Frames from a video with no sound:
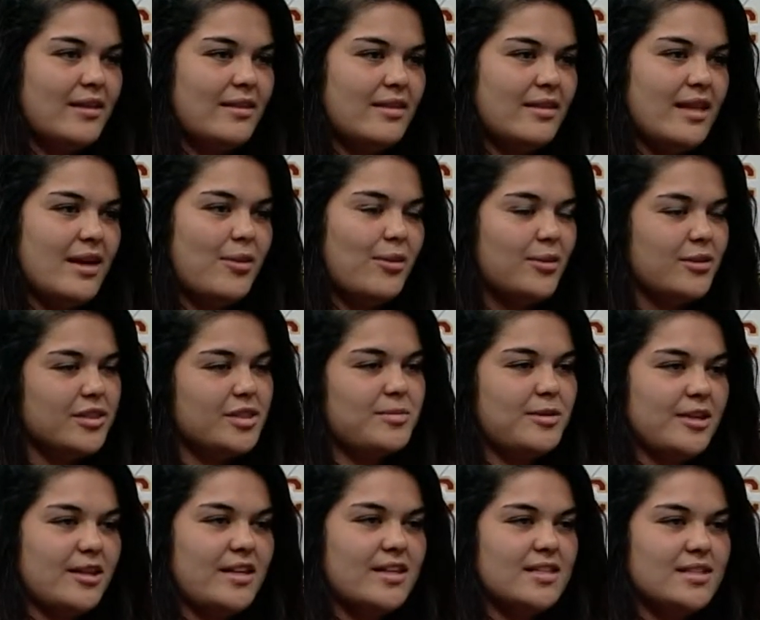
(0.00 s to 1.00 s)
that whole
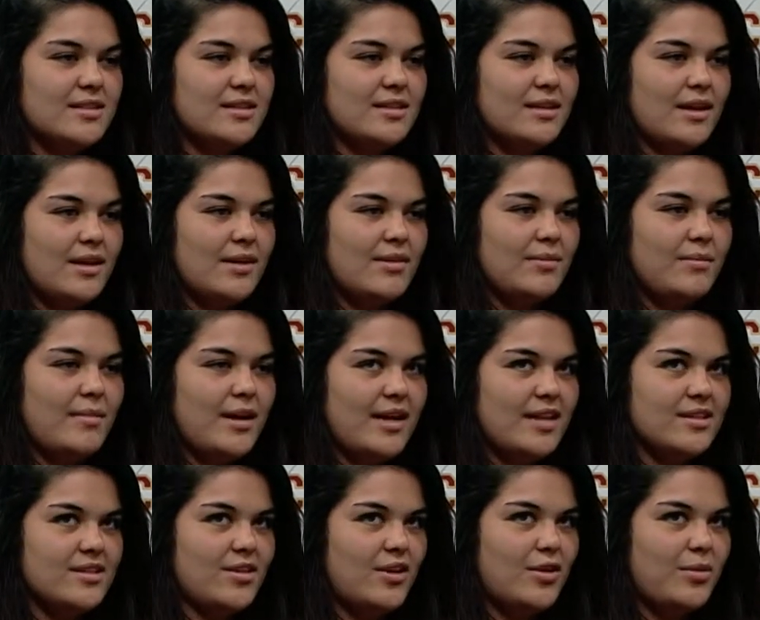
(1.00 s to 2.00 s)
experience made
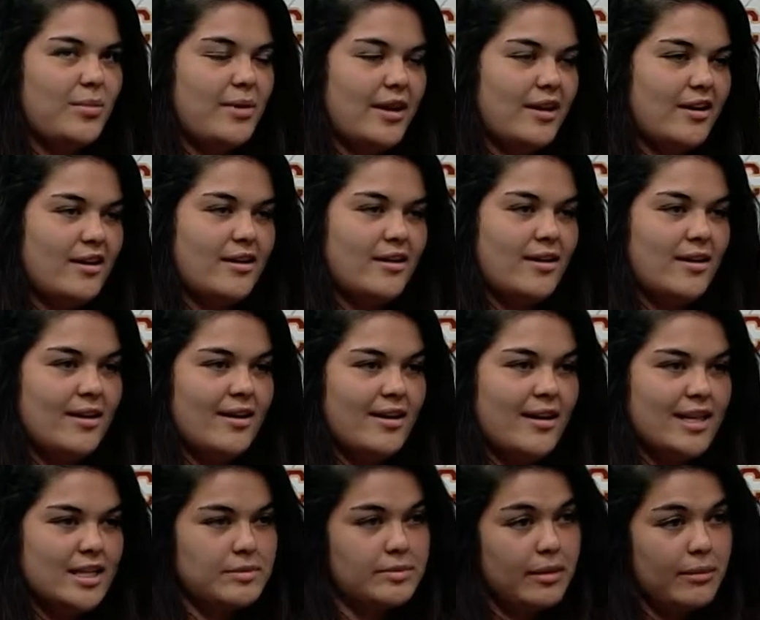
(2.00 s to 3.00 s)
us all better
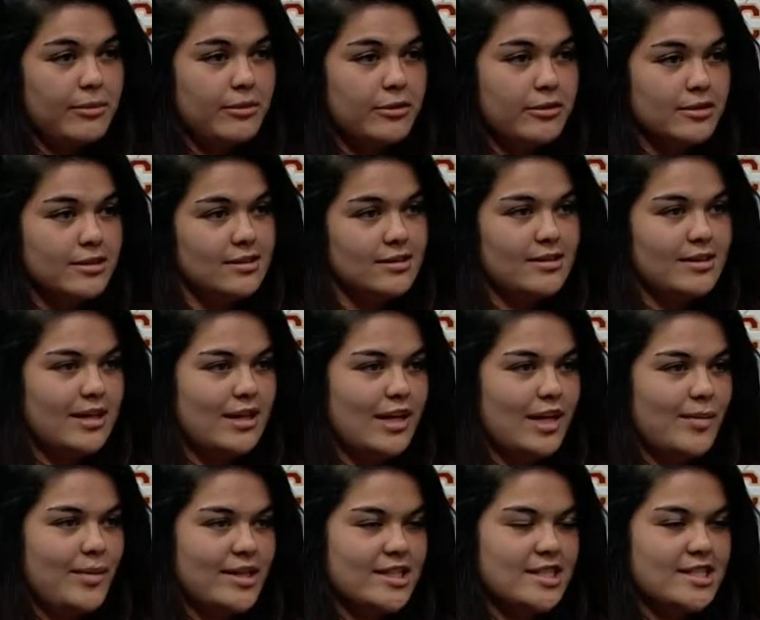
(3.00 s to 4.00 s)
as people and
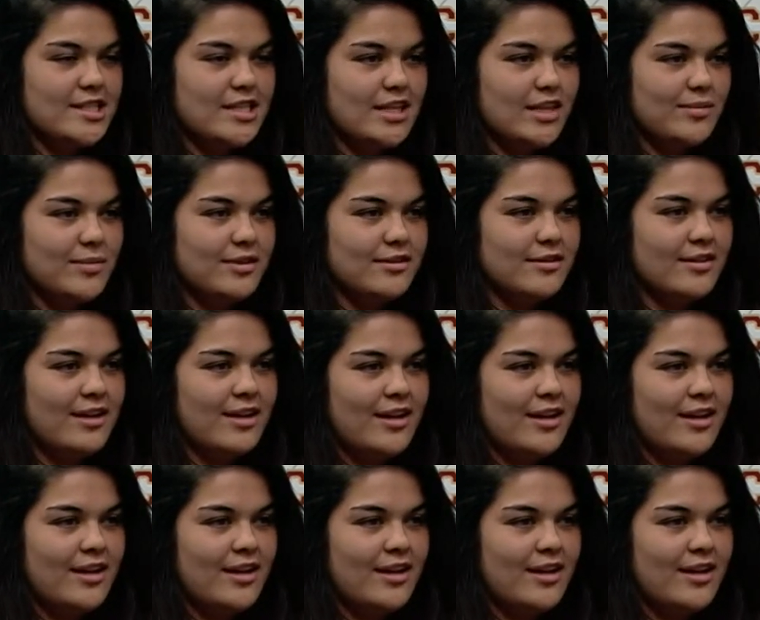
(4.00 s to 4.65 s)
as a team, and